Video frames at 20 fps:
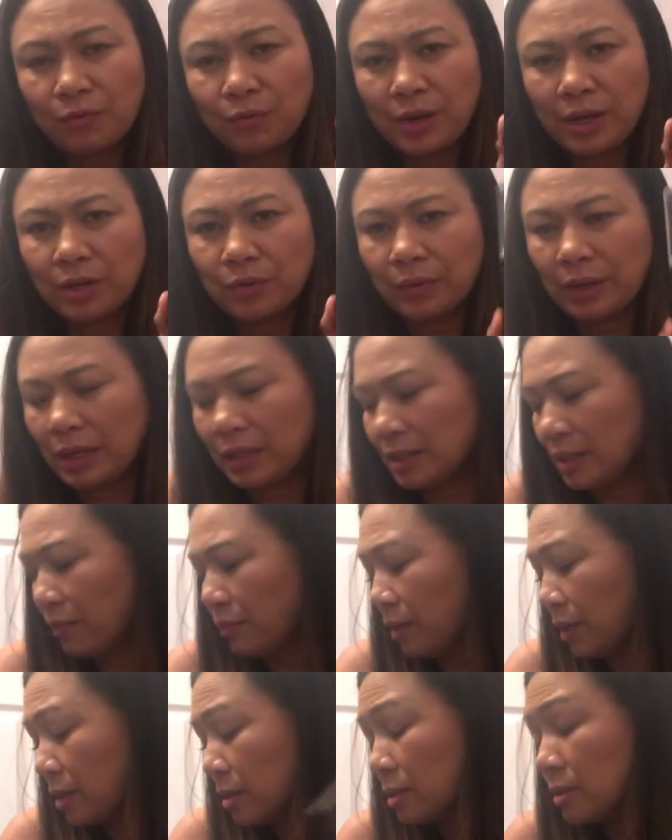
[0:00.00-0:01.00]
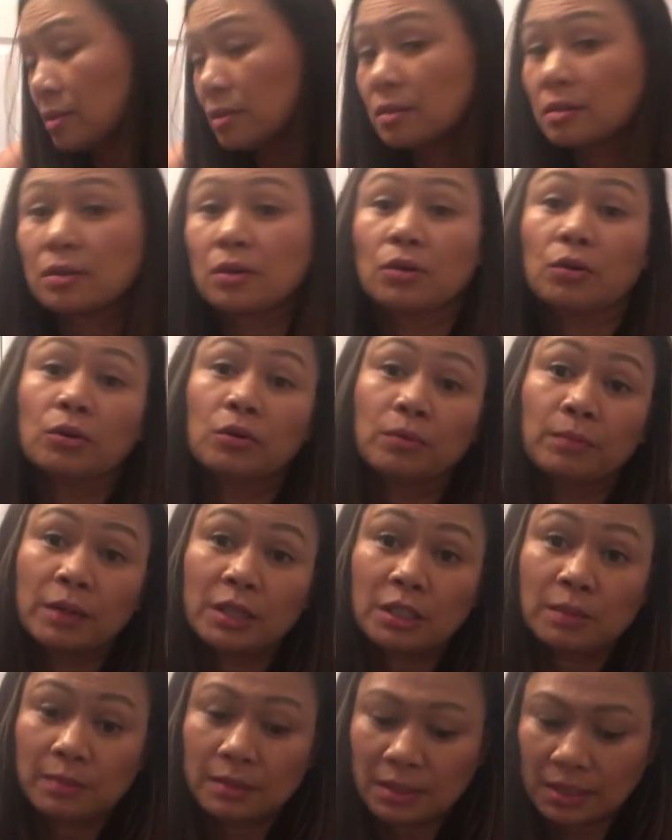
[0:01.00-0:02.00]
right away because I've got so
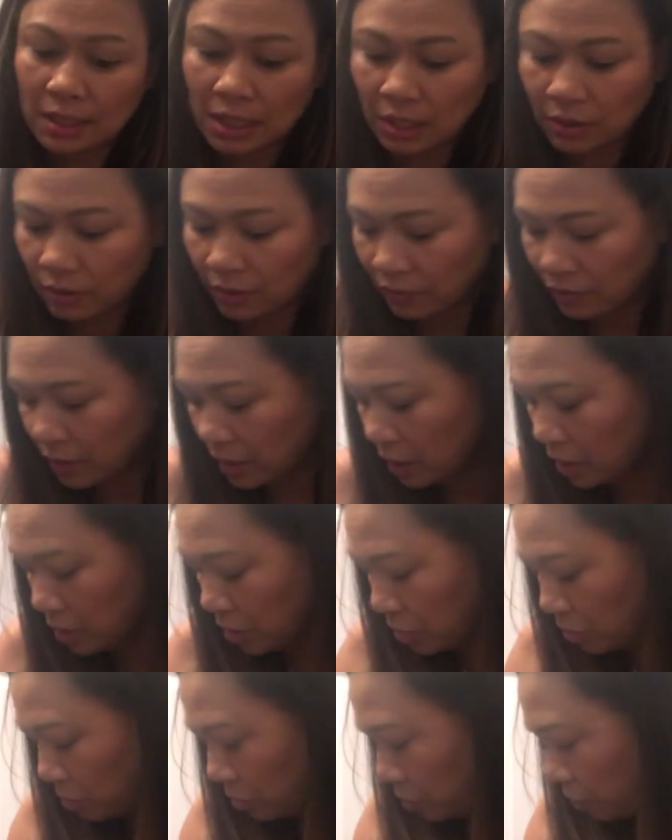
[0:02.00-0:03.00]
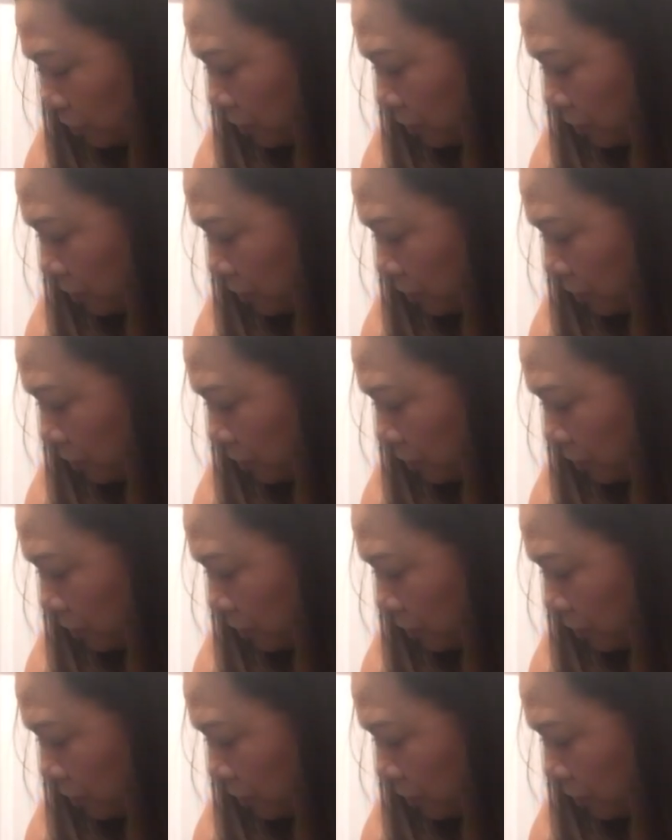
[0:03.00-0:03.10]
much mascara I've got to go through,